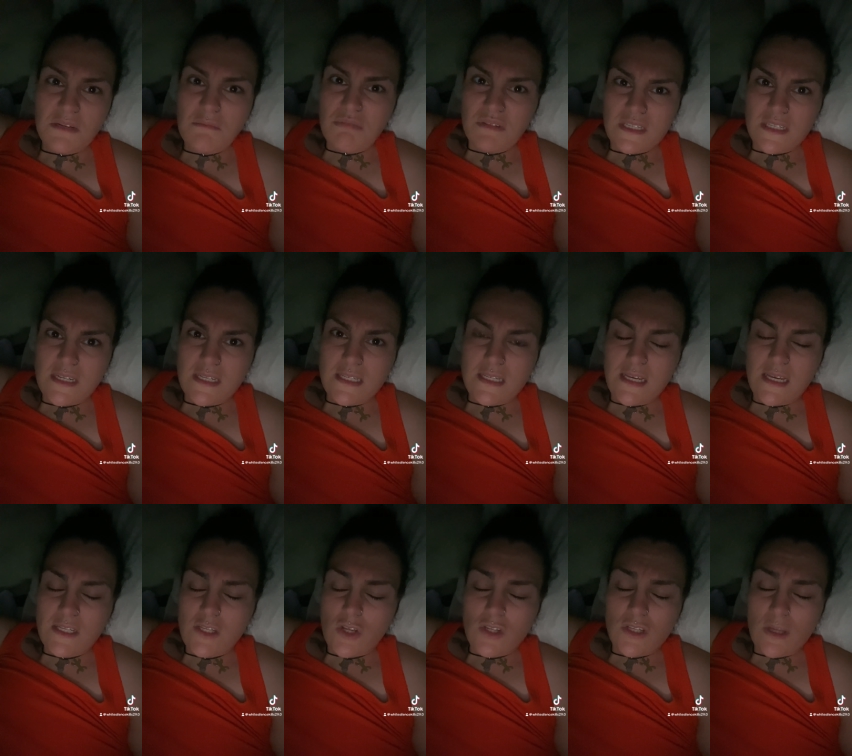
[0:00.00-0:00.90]
business
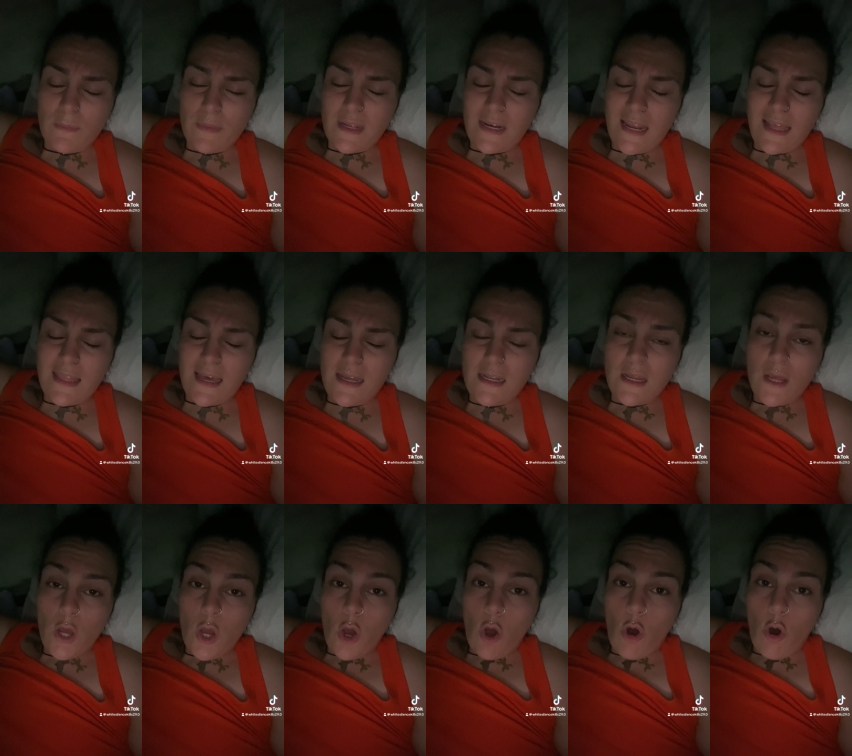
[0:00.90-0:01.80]
years or something like that.
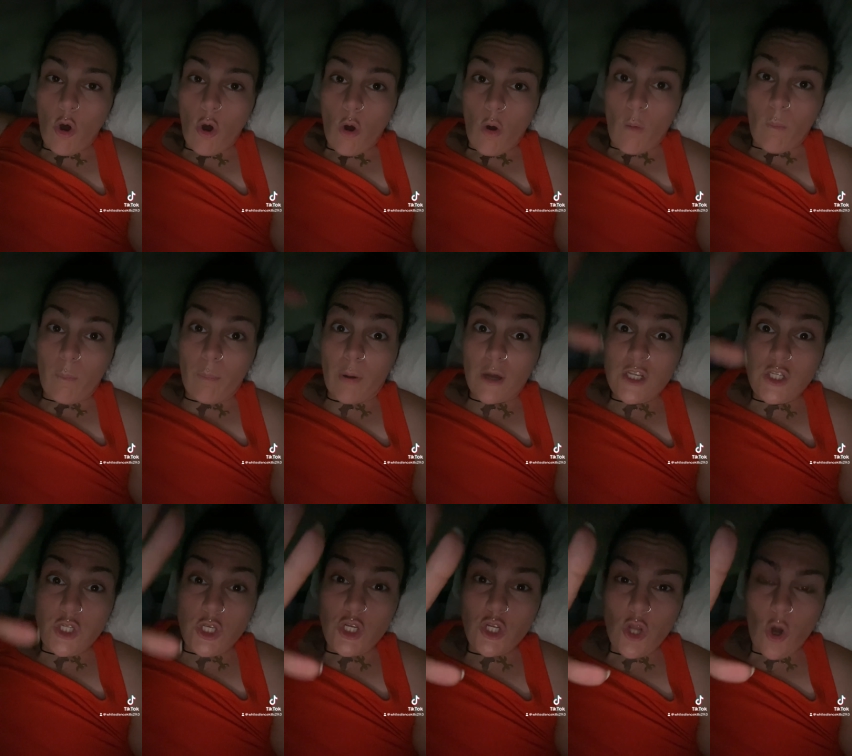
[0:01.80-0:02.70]
But
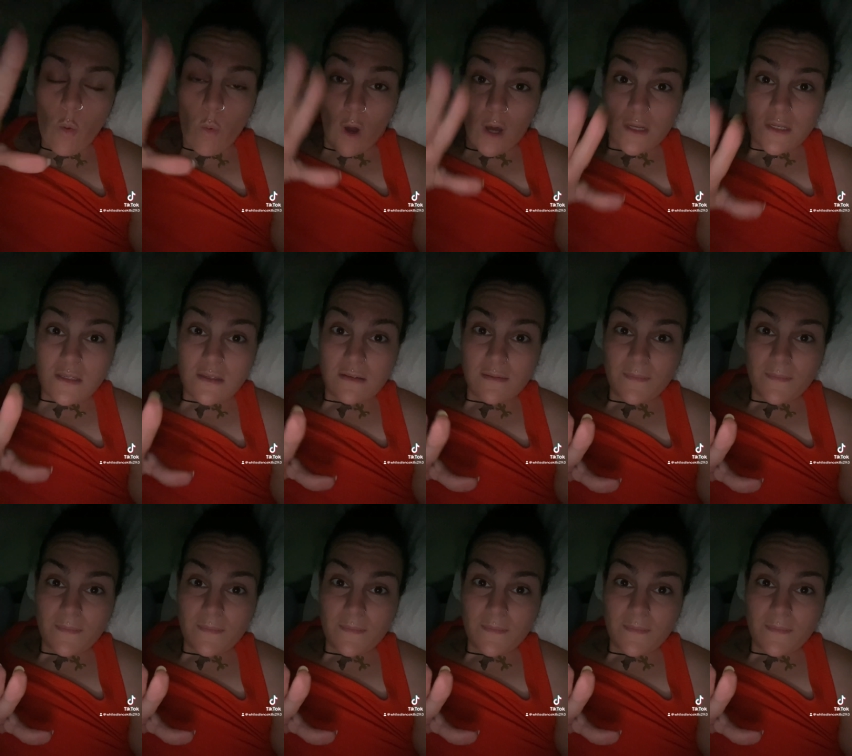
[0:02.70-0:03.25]
do you know what?